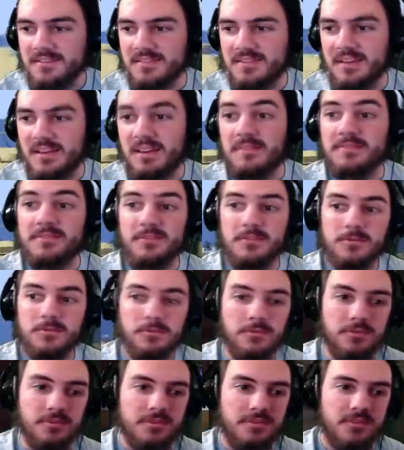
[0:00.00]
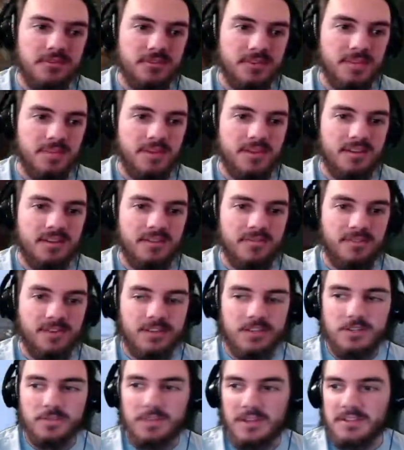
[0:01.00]
of sorts. I'm not going to
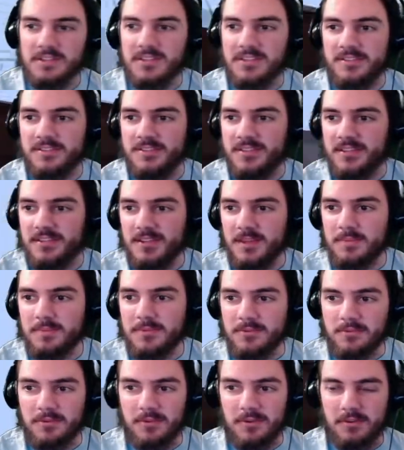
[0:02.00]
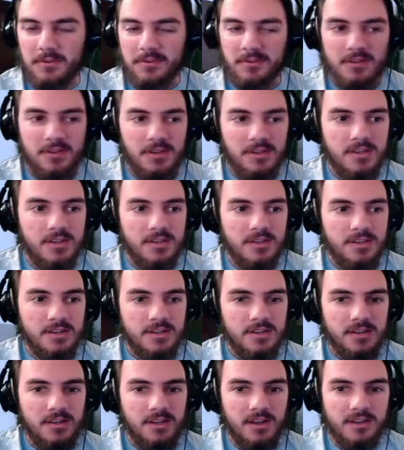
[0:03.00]
finish the base on today's episode at all.
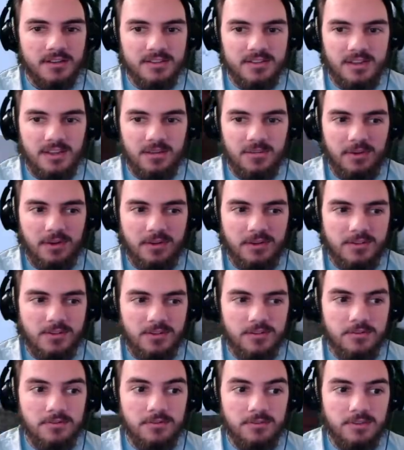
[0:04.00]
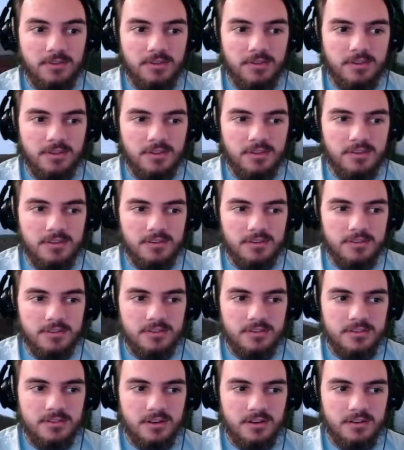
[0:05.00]
I just kind of want to show you the
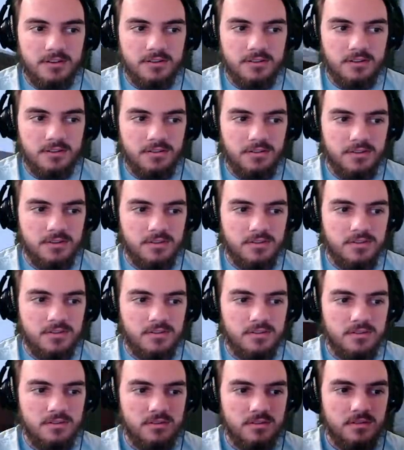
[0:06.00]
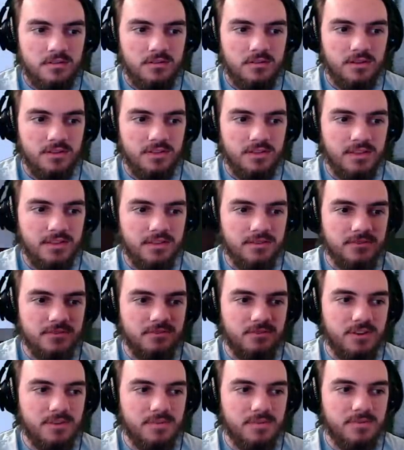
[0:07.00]
start of it. I thought that was a
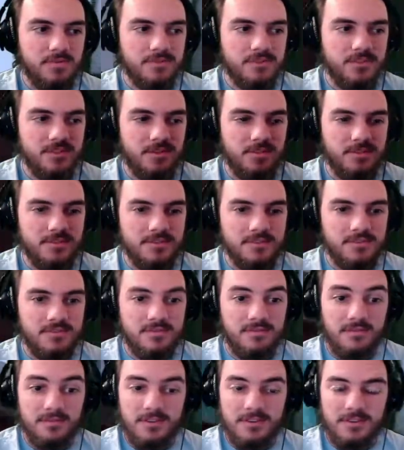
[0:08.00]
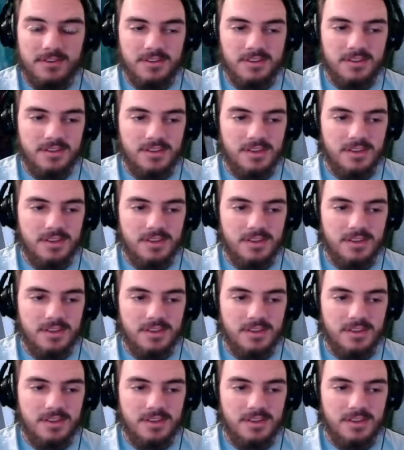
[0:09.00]
creeper for some reason.